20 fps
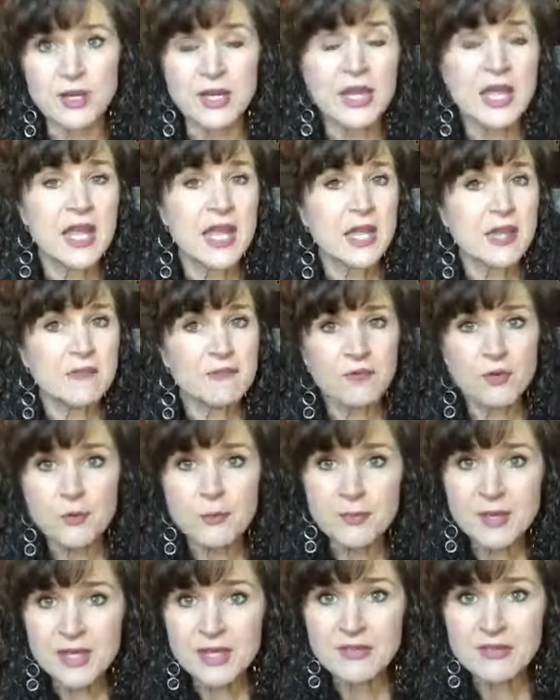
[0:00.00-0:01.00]
And, and, for
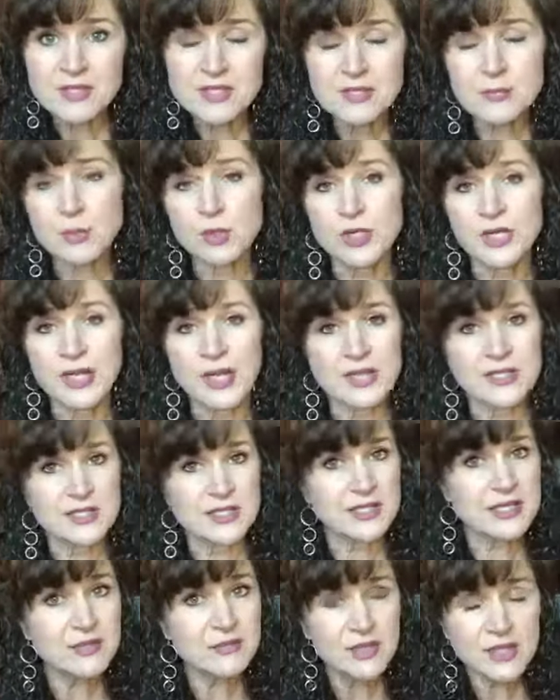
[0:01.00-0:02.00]
me this morning, I
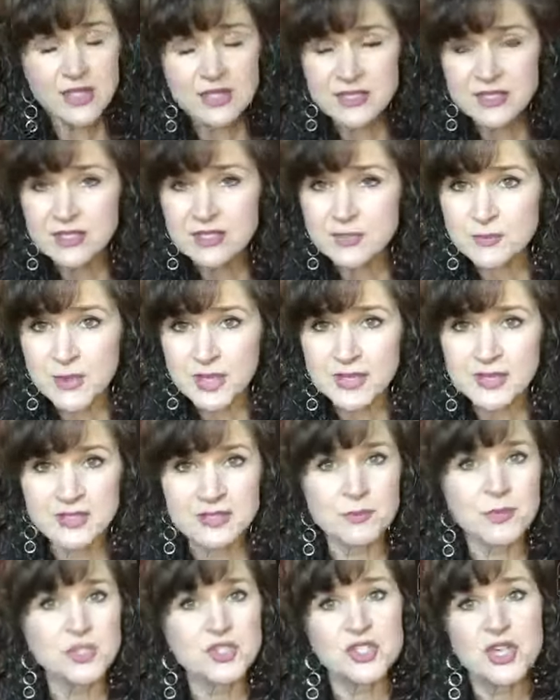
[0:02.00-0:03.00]
didn't even get to spend
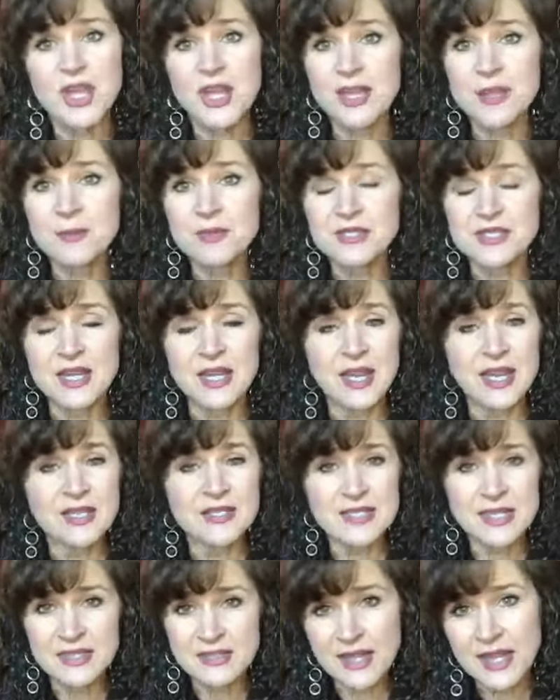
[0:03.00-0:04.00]
as much time as I,
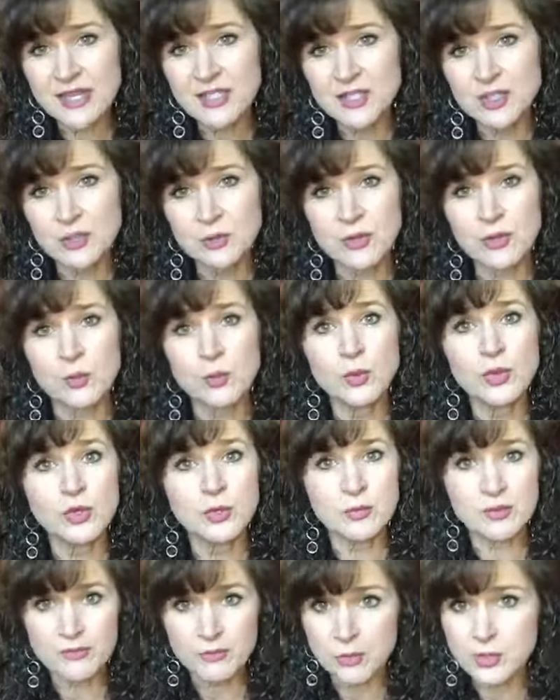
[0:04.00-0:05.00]
as I like to in the
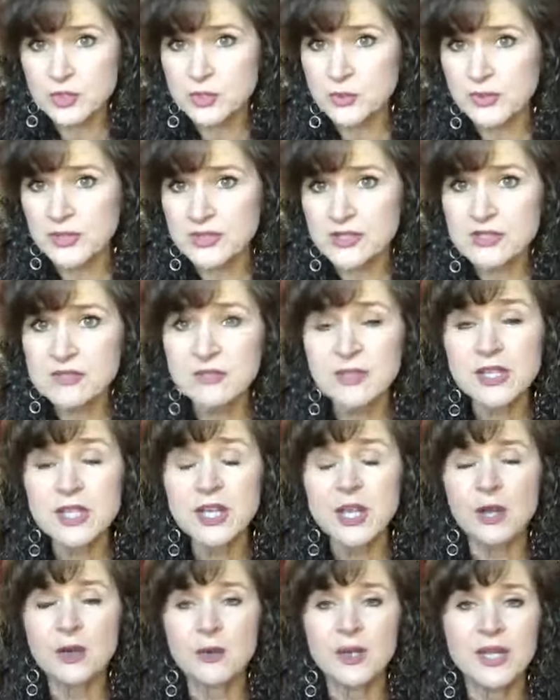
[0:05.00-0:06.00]
Word before doing this
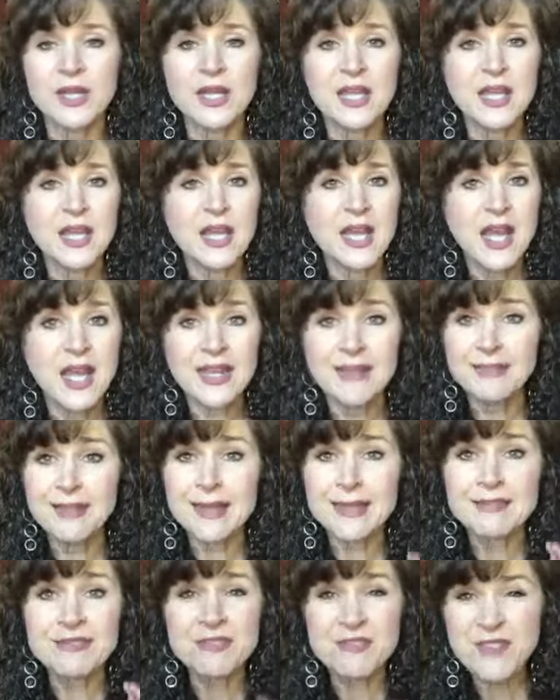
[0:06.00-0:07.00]
video. And I had
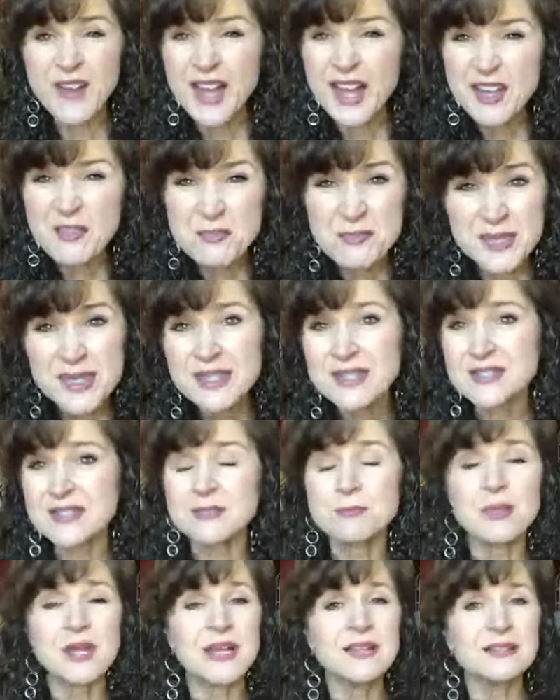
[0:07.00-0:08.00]
like five
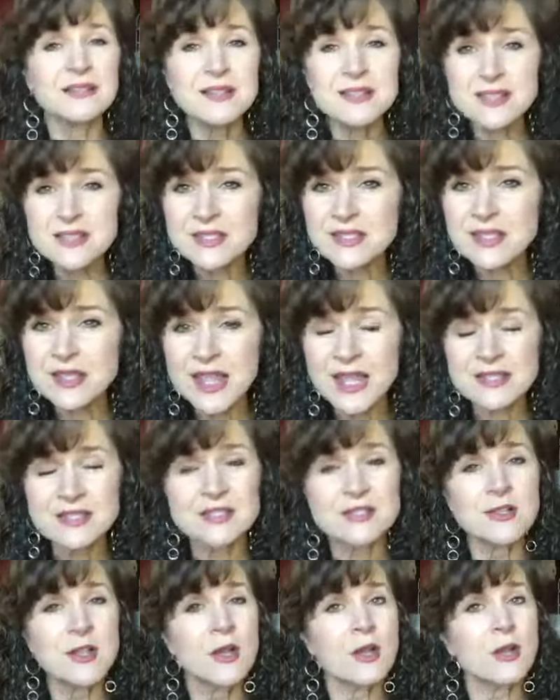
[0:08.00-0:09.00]
minutes, but I listened to that
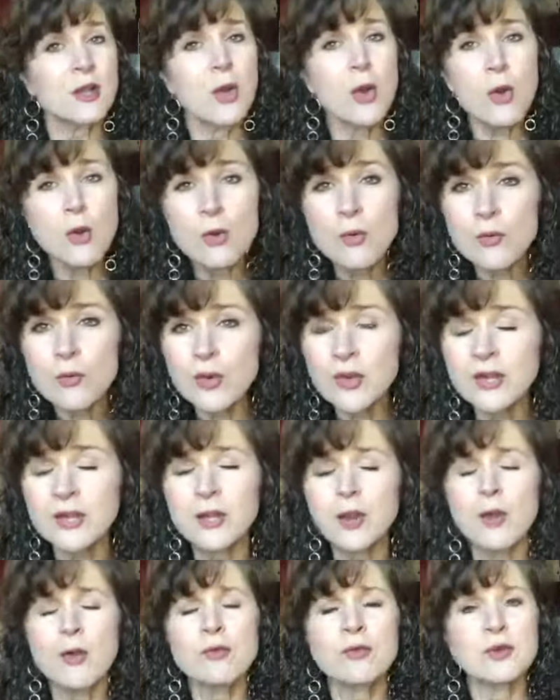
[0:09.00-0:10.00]
song over
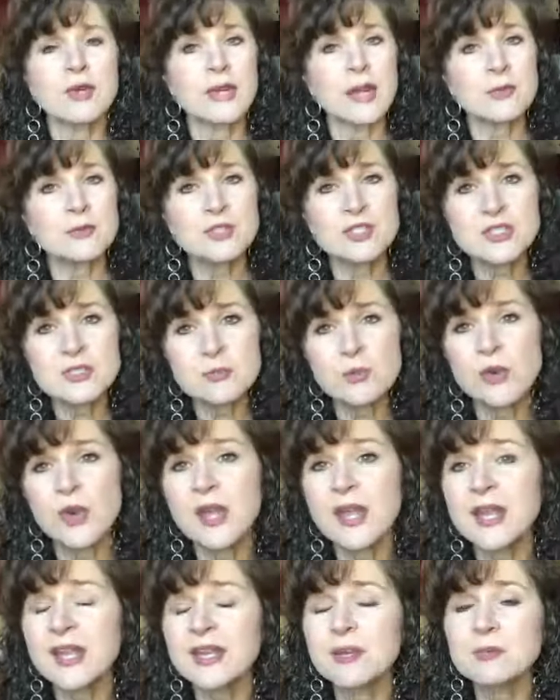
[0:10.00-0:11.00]
and over. And I was just
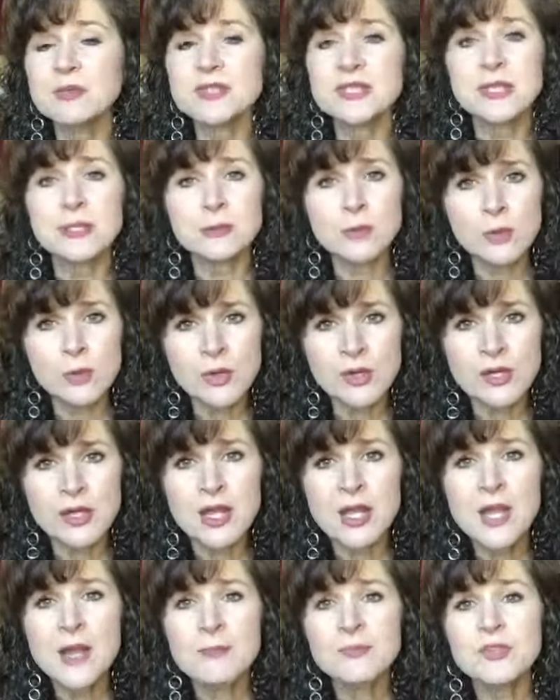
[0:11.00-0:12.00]
praying and I was saying, Lord,
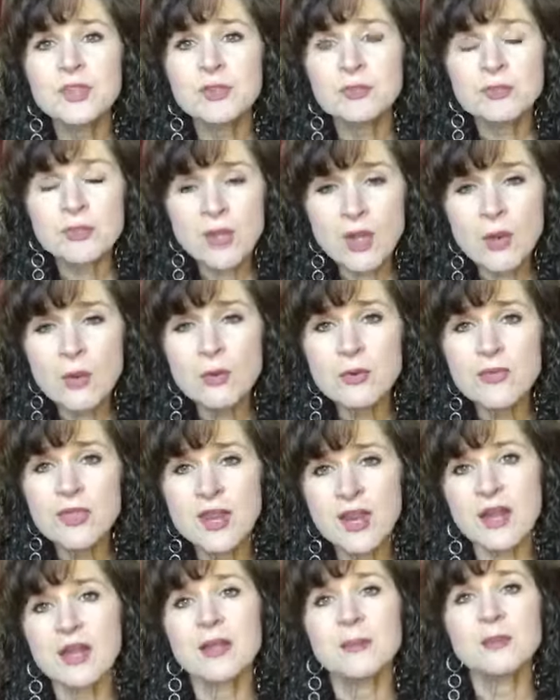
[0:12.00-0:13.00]
you know
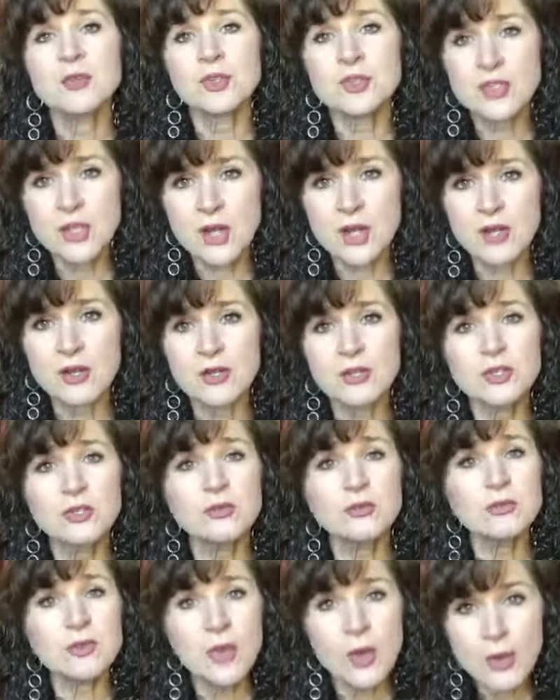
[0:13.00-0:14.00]
that I'm your daughter.
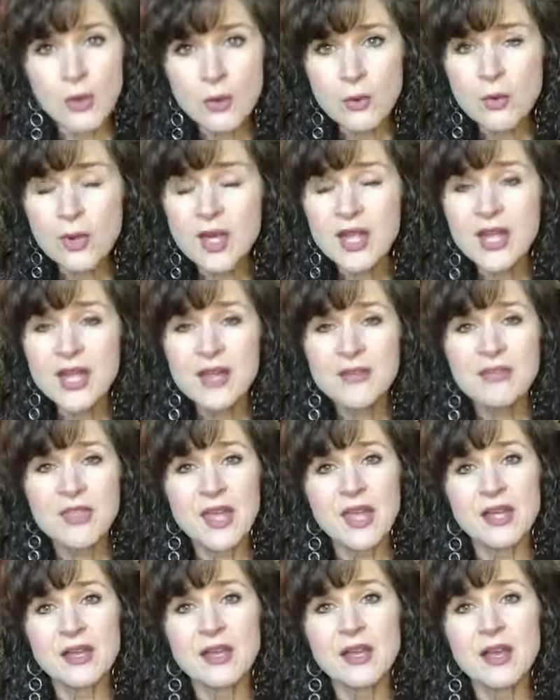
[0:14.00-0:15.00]
You know
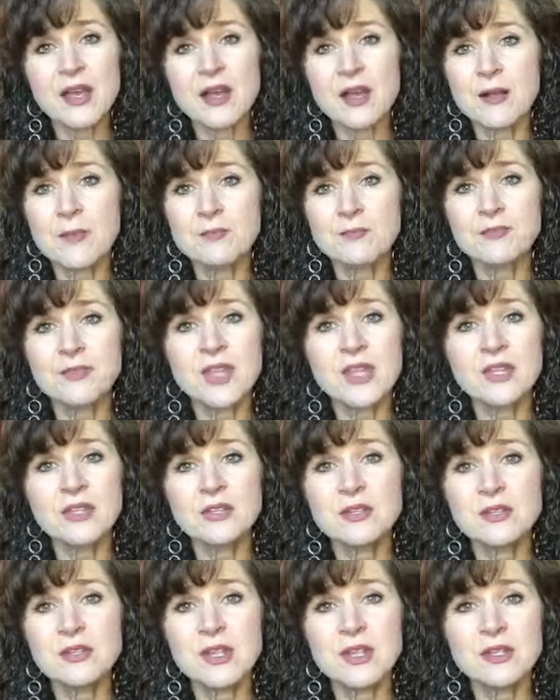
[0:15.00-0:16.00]
that, um,
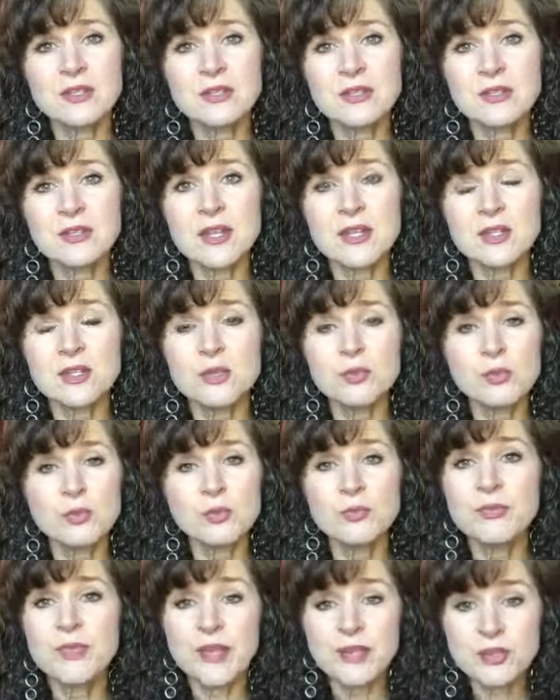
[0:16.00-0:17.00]
that, that, that, you,
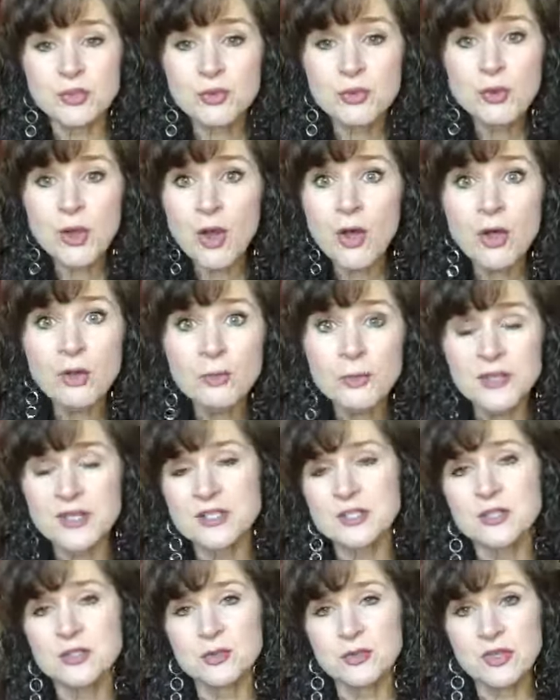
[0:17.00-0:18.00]
that you called me
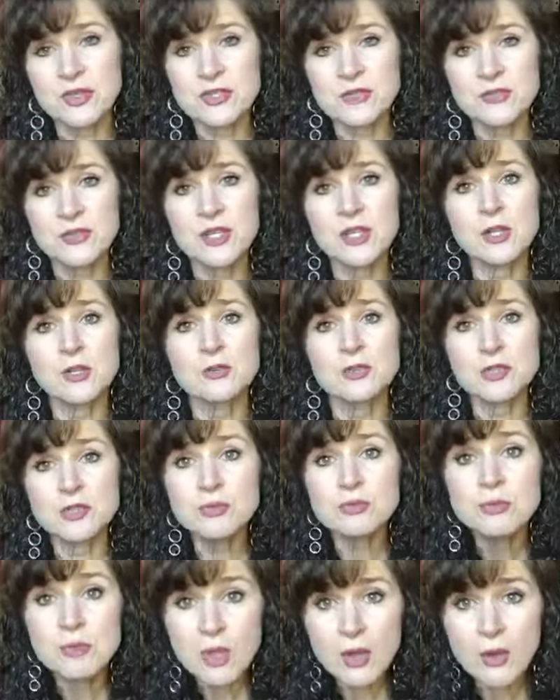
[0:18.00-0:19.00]
to do these videos.
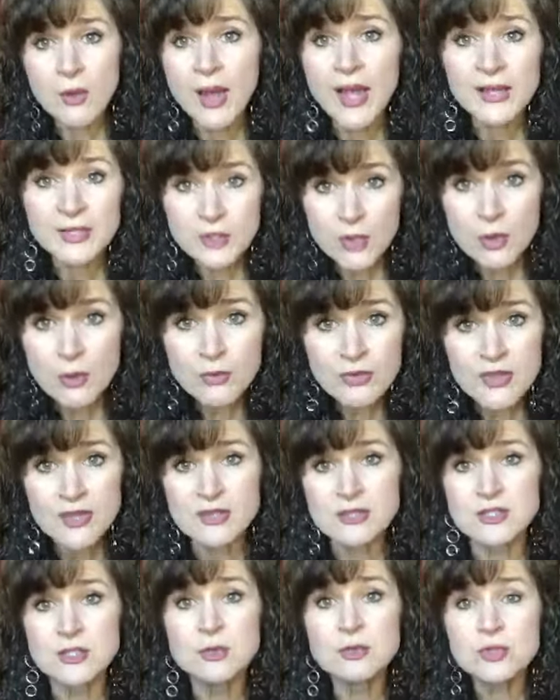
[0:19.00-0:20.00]
You know, I know
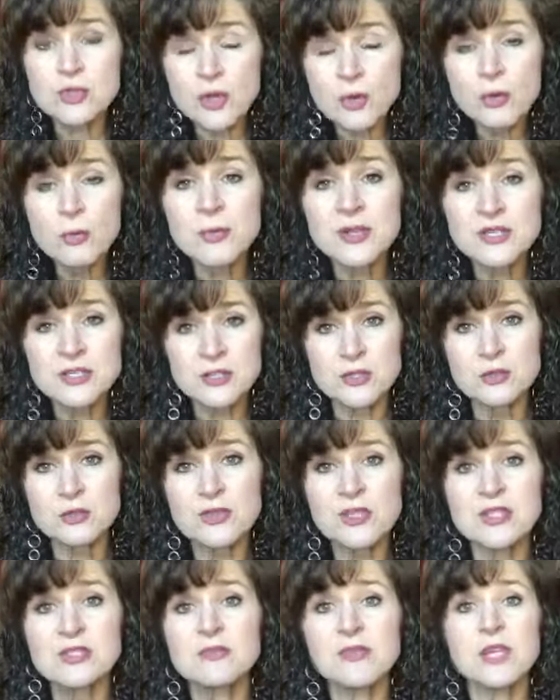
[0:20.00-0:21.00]
this. You told me to do
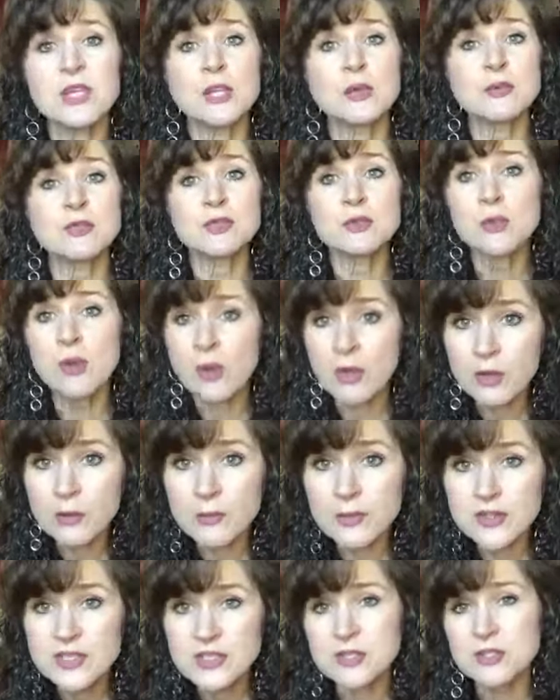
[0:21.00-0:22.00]
these videos. You
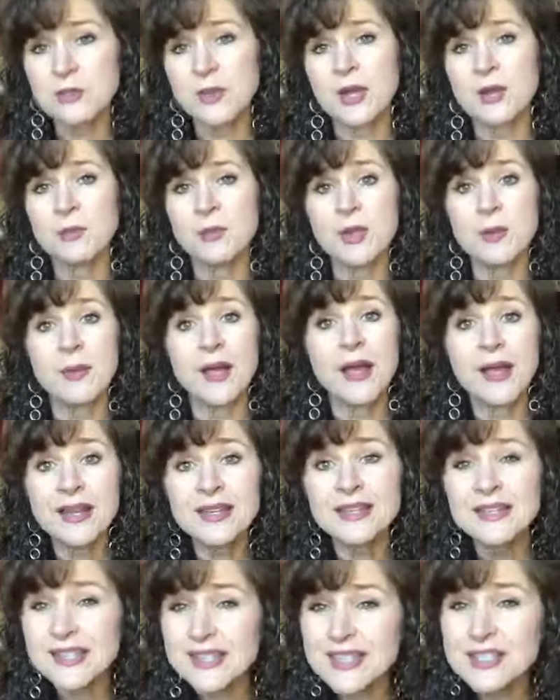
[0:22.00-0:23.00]
called me to do Help Club. I
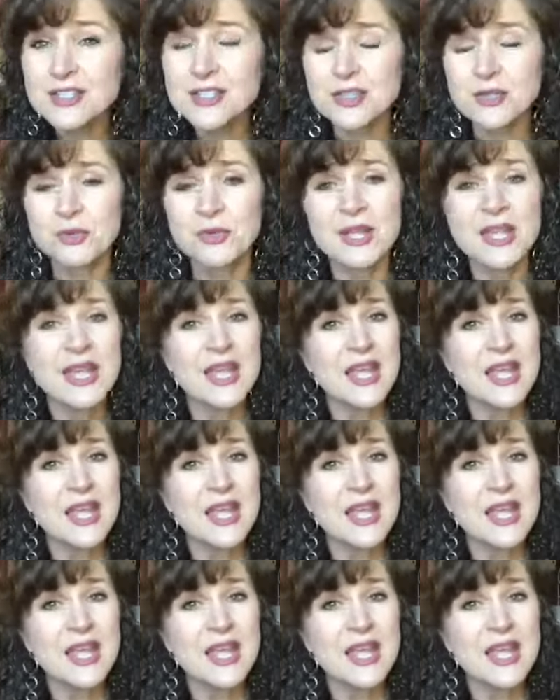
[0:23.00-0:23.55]
need you.